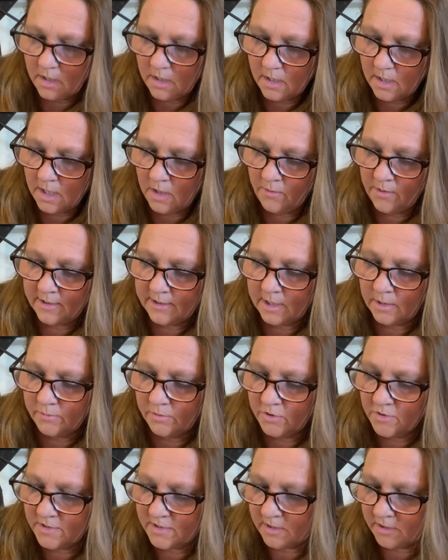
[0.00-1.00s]
I'll end up
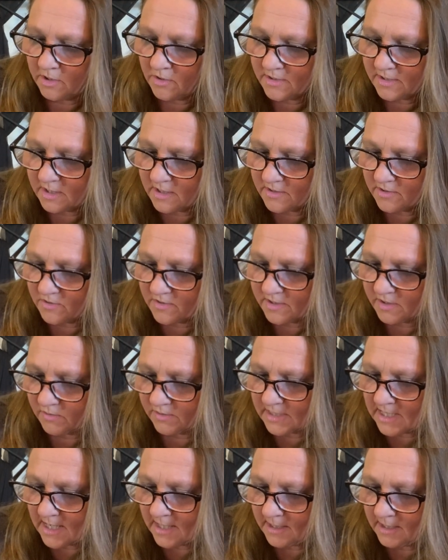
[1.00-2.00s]
losing those because they're so
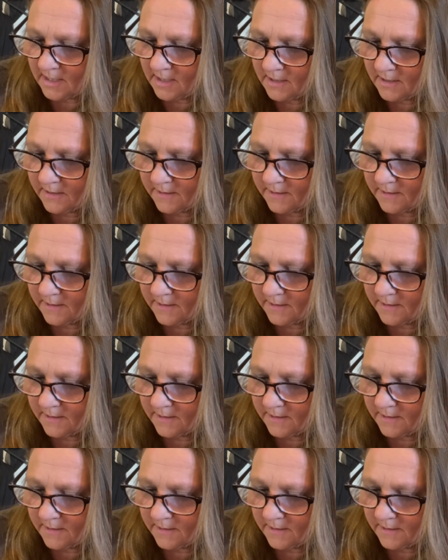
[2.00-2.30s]
tiny.